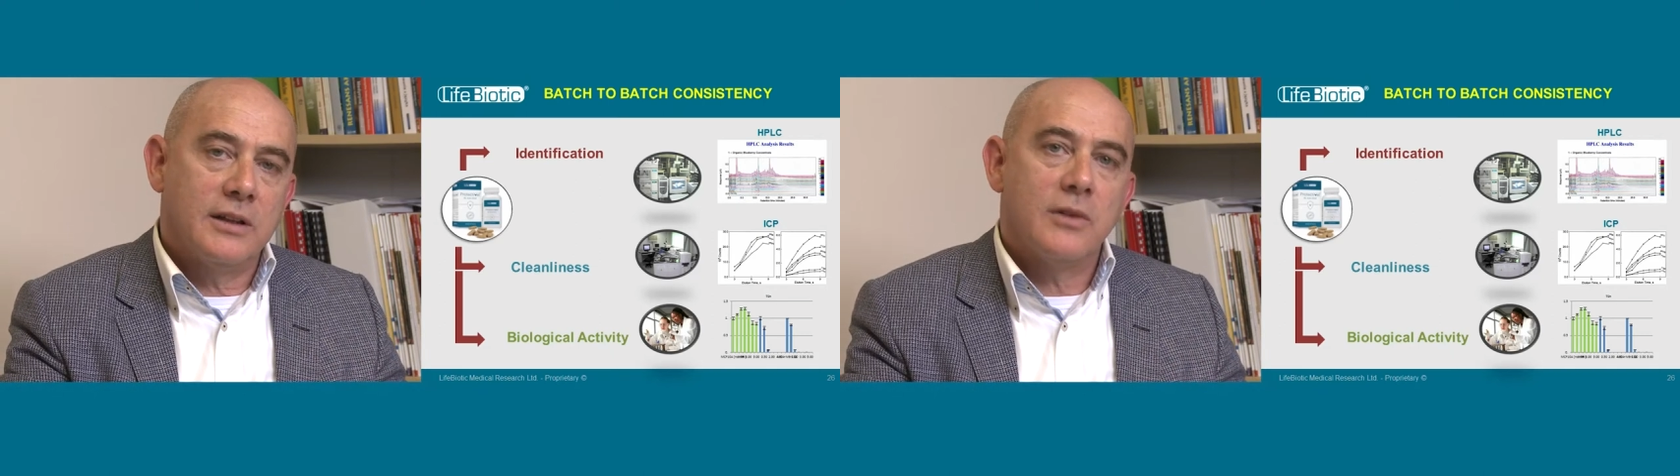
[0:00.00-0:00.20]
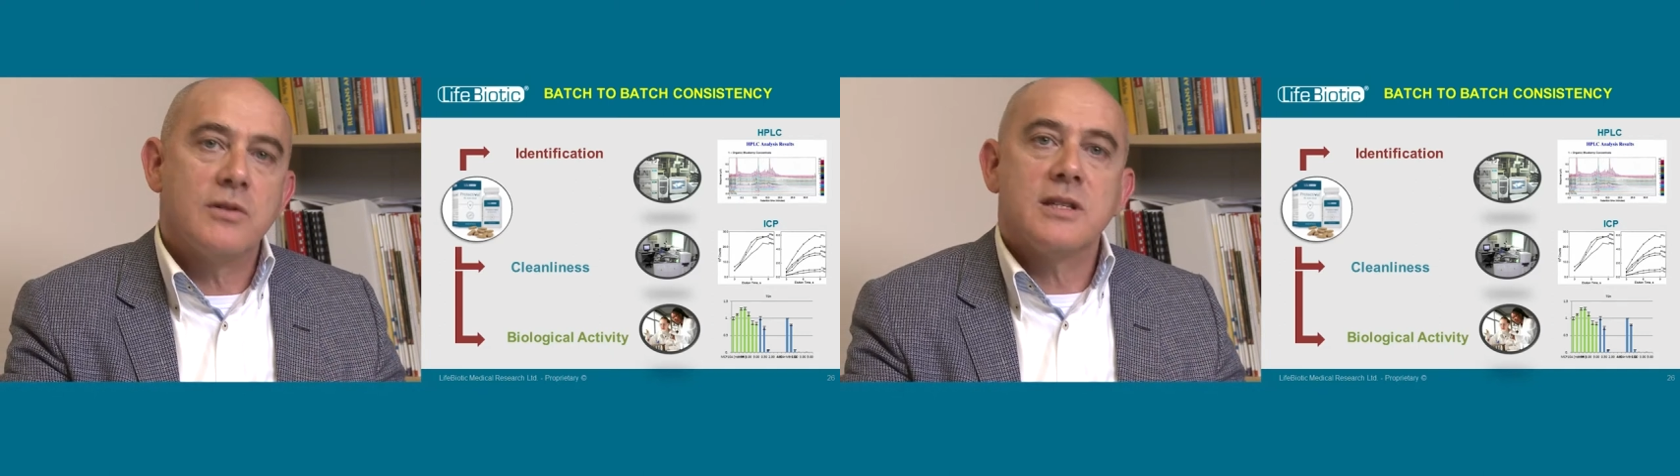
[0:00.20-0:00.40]

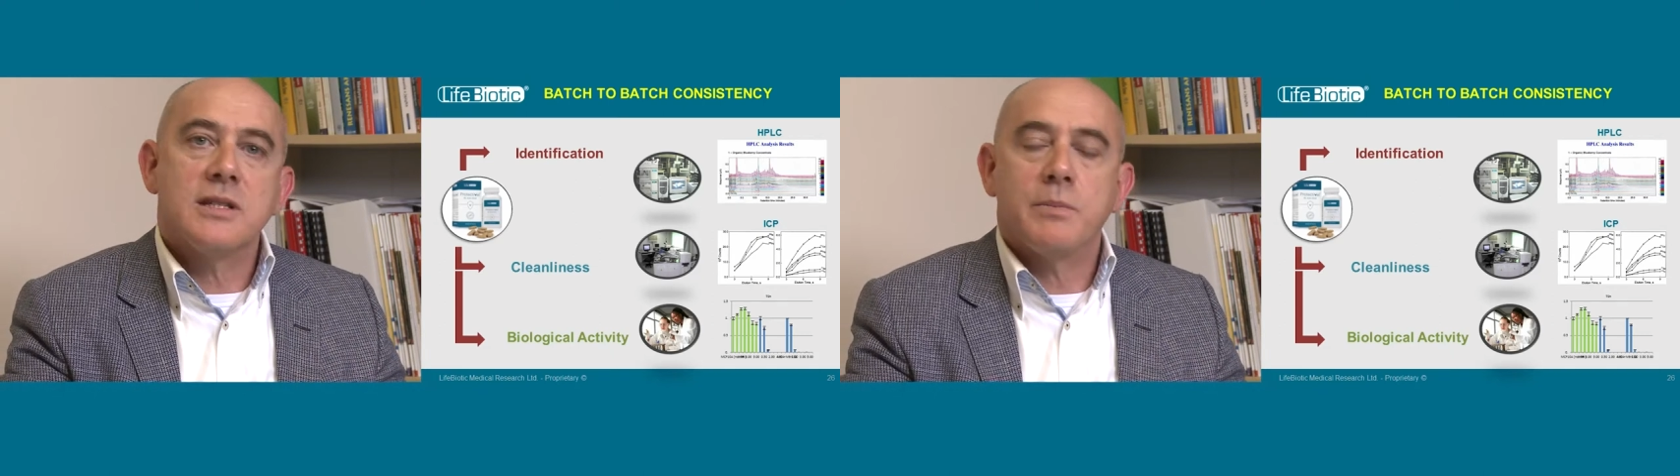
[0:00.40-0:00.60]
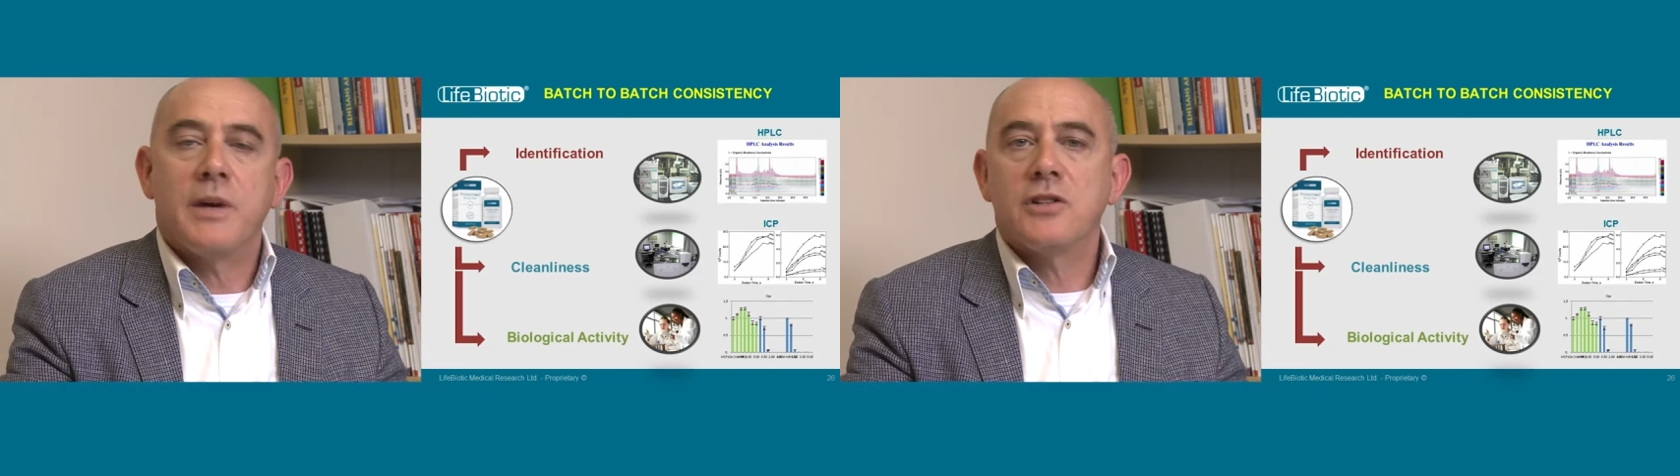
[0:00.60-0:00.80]
there is a
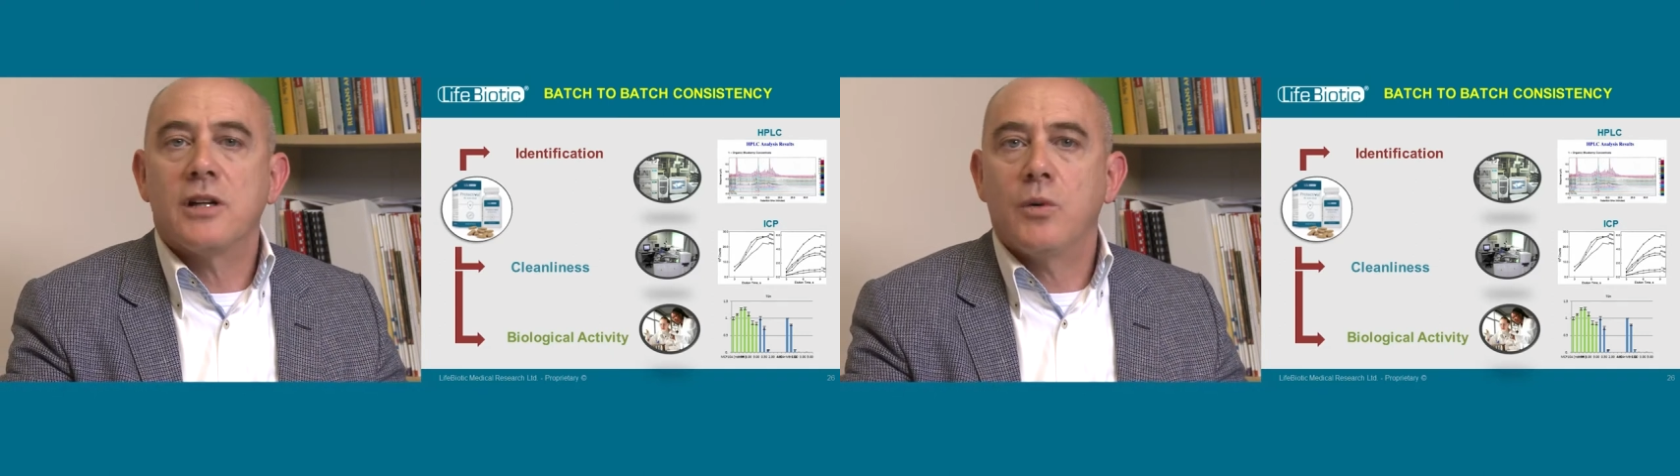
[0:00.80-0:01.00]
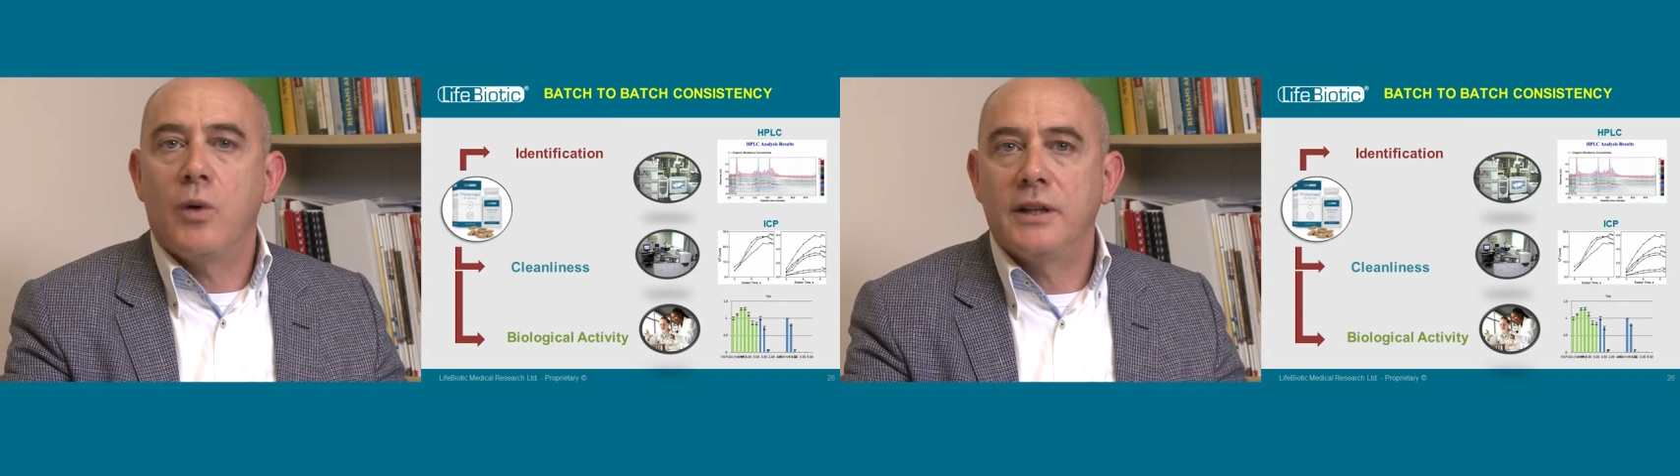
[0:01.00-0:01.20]
special
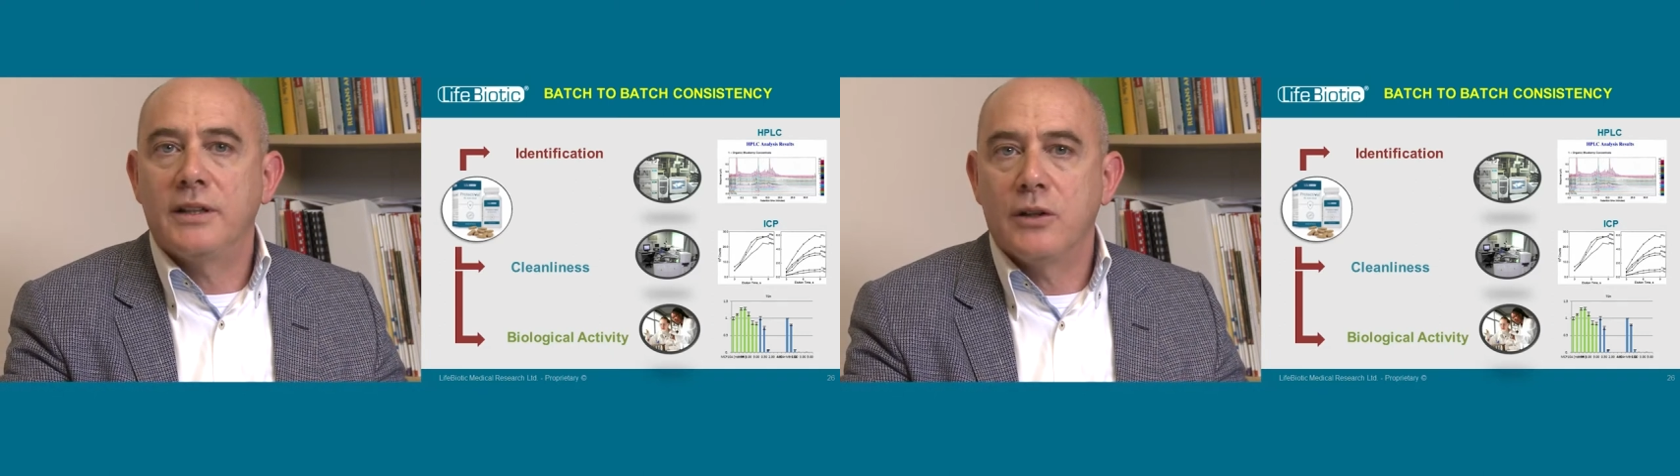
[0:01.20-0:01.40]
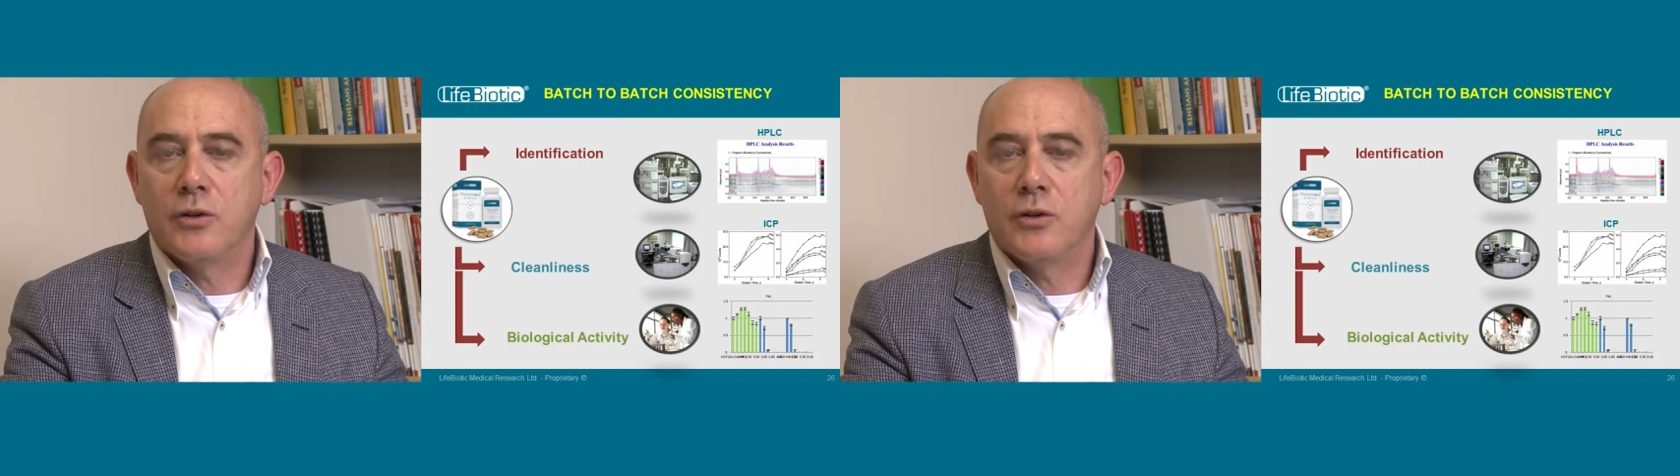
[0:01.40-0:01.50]
quality